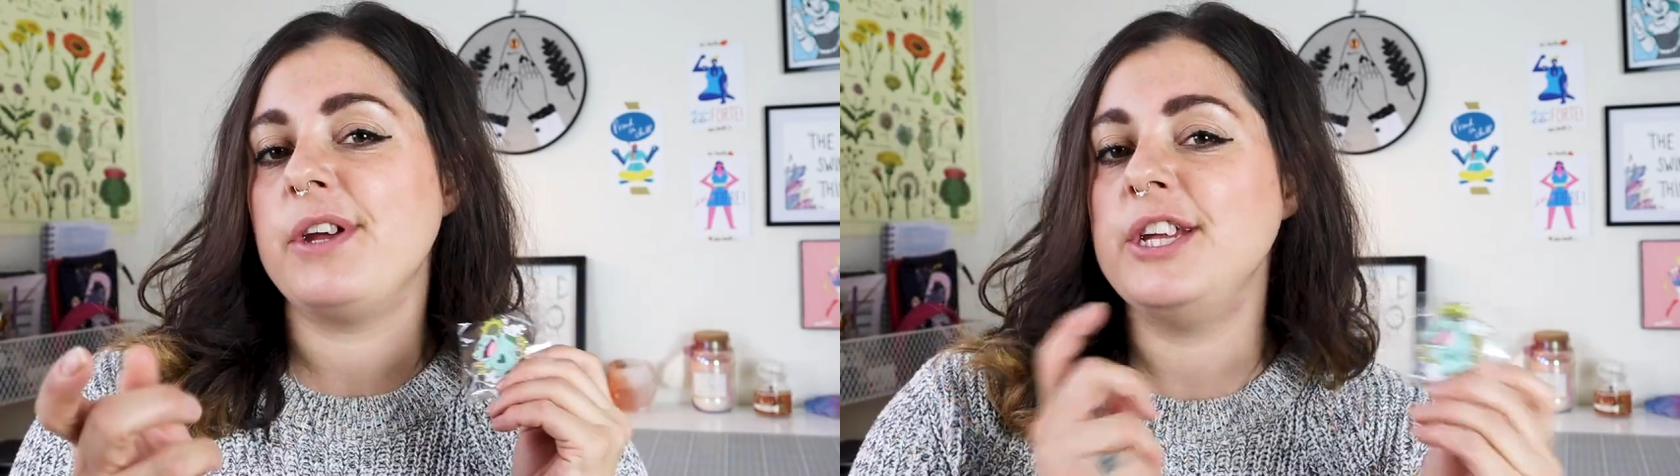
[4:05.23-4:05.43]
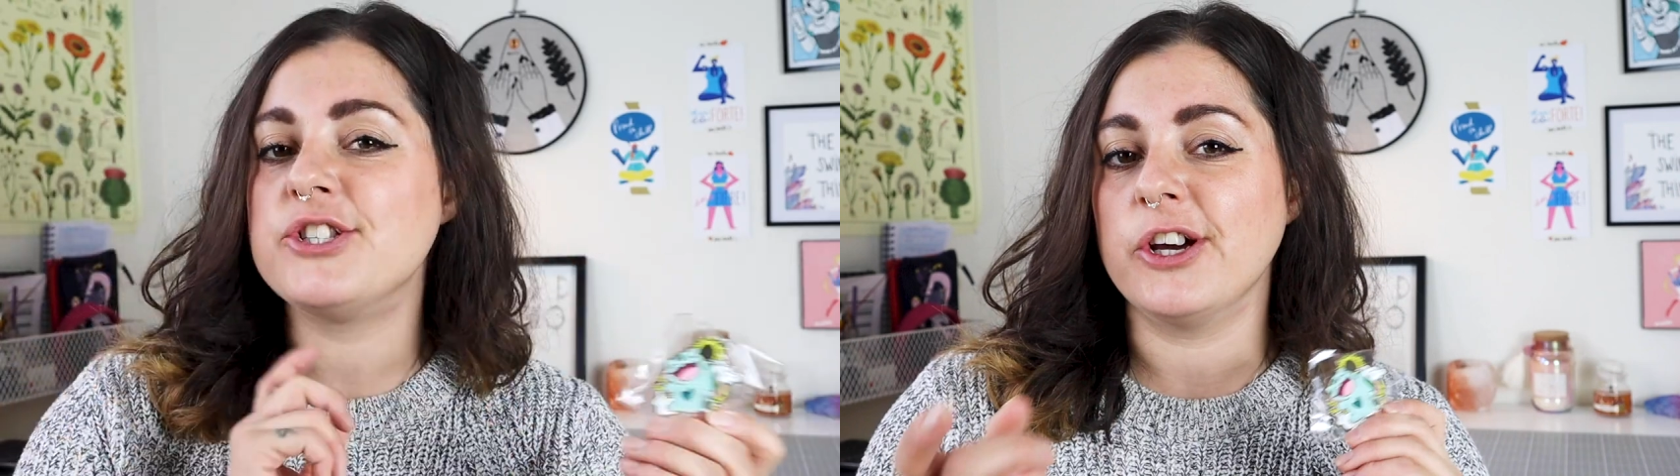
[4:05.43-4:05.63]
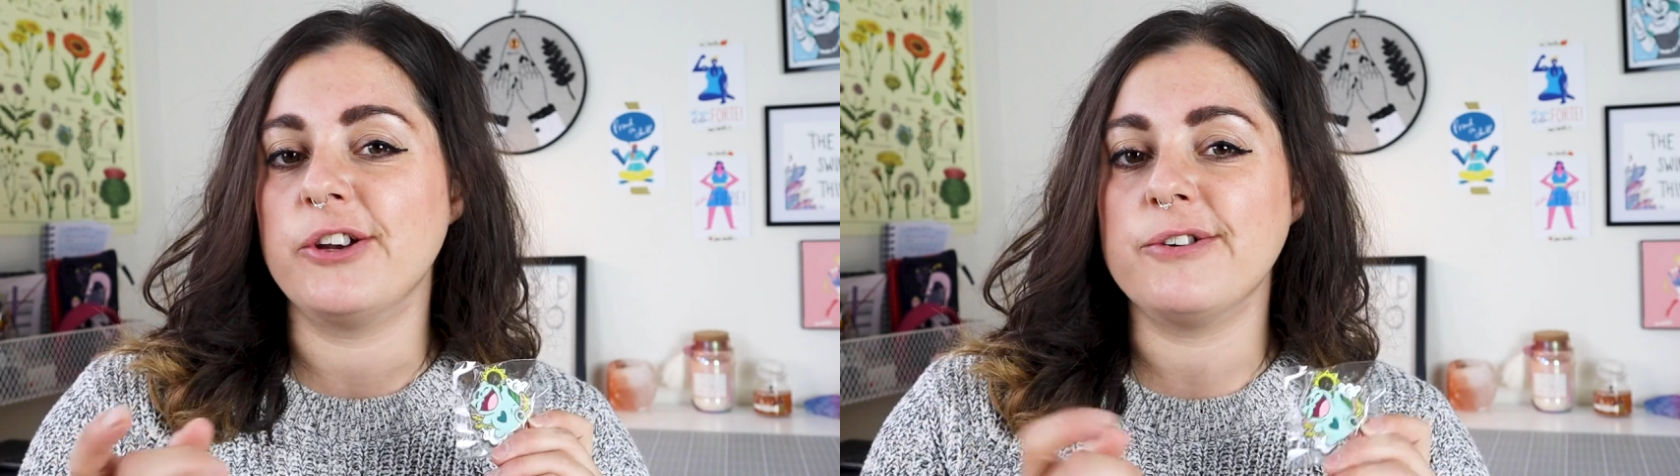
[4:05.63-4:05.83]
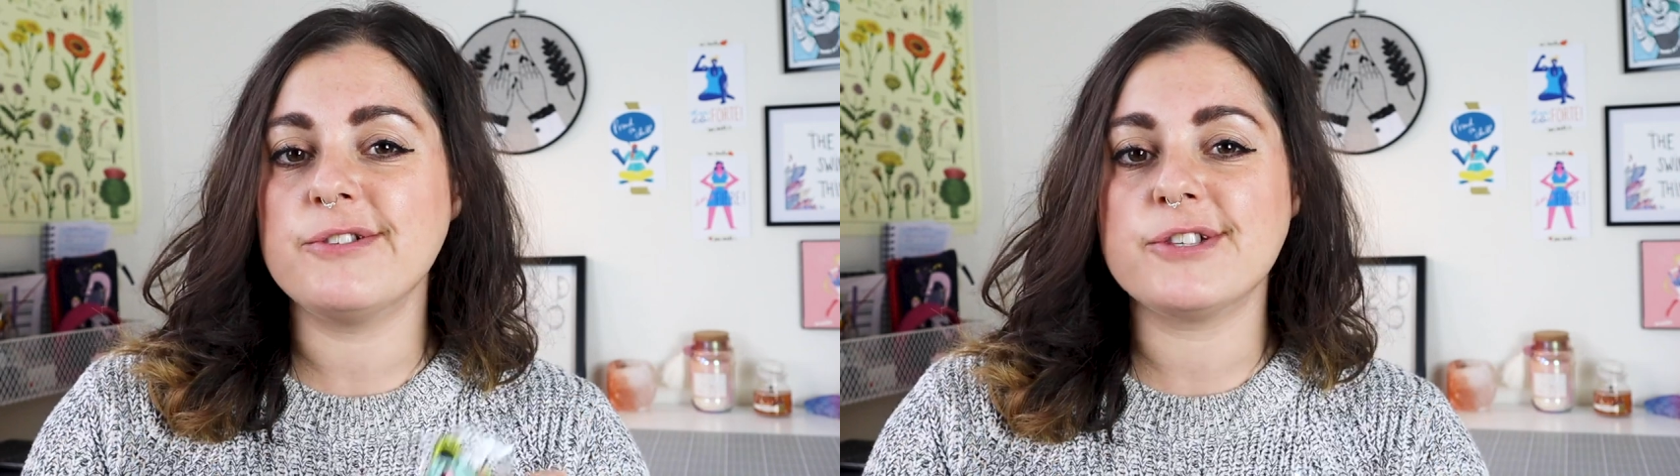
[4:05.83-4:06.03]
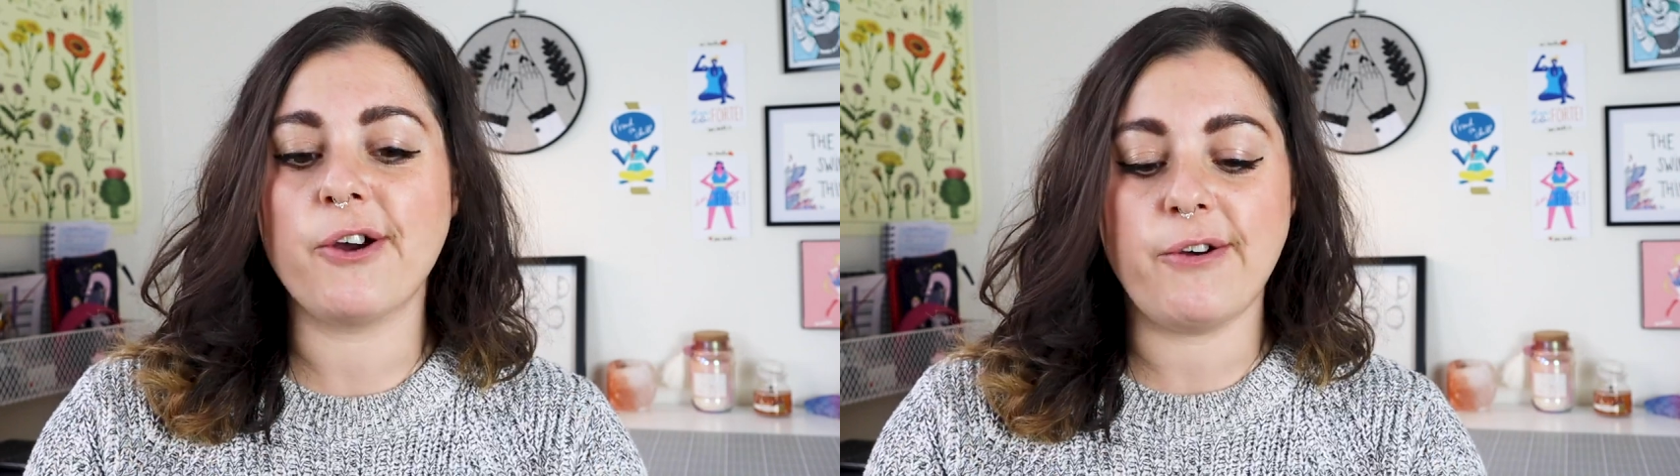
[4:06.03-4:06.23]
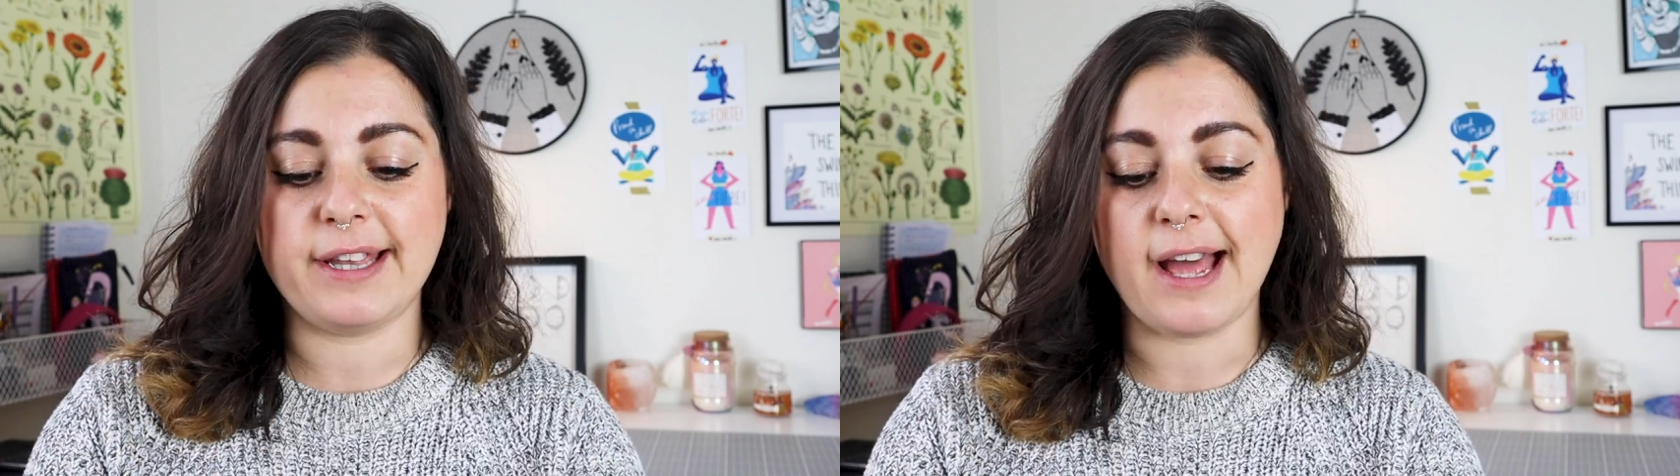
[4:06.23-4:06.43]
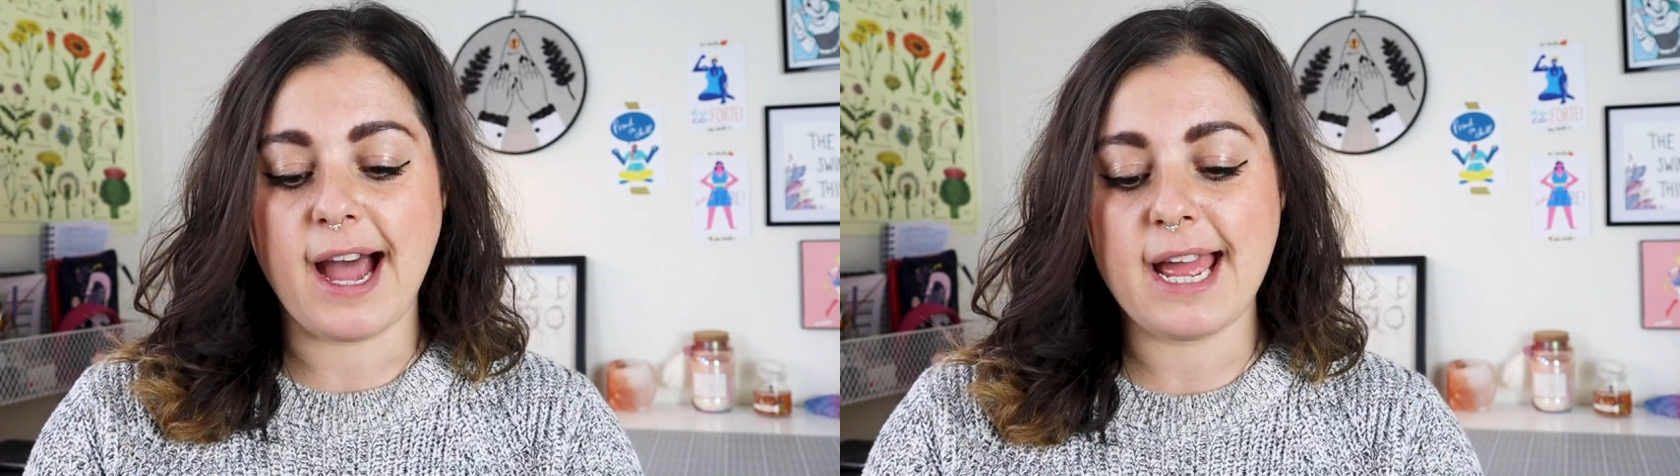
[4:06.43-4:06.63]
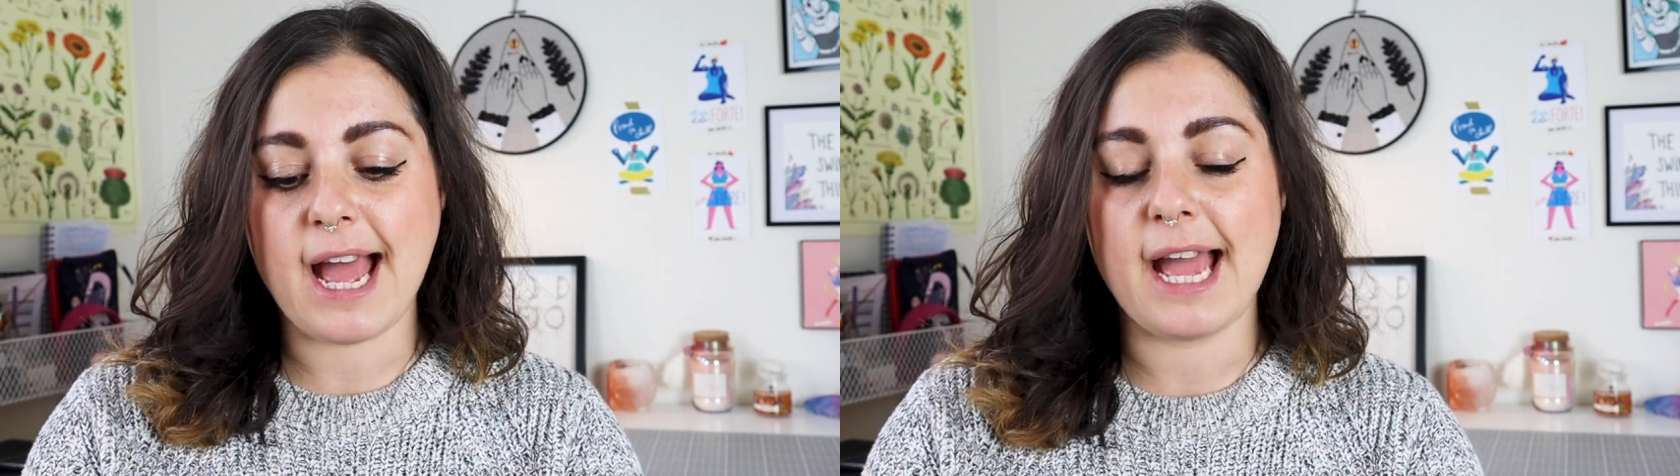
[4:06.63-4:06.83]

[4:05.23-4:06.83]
each other's, her and I.